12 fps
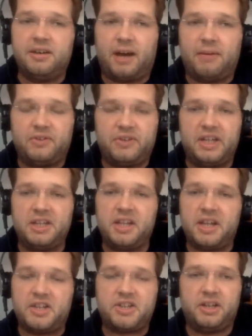I would say in a
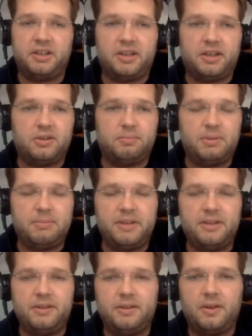nutshell, there could be
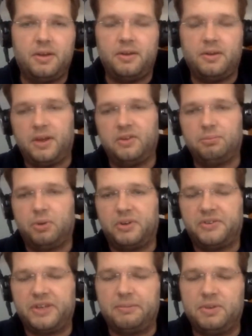many things more
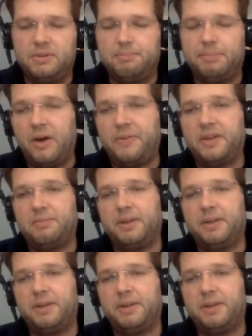said about it,